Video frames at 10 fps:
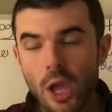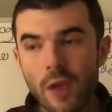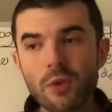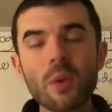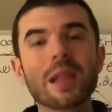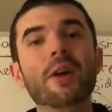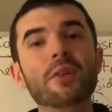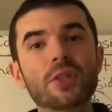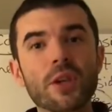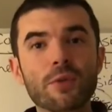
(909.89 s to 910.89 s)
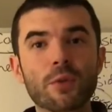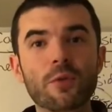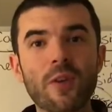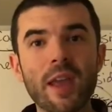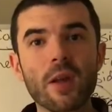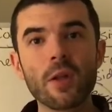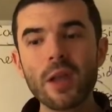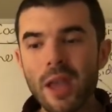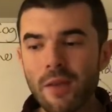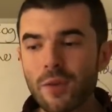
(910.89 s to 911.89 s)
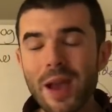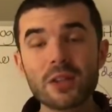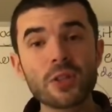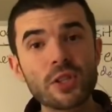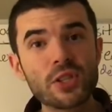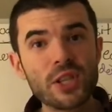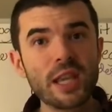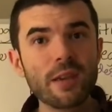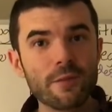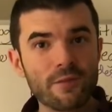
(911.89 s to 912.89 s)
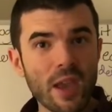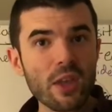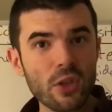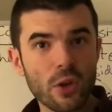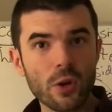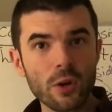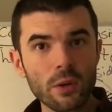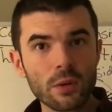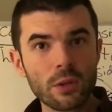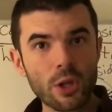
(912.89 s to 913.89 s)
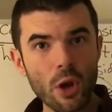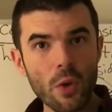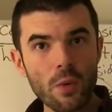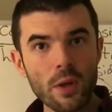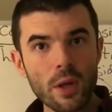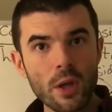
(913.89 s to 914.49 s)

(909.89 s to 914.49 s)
if you allow yourself to fail, if you actually seek failure, you know,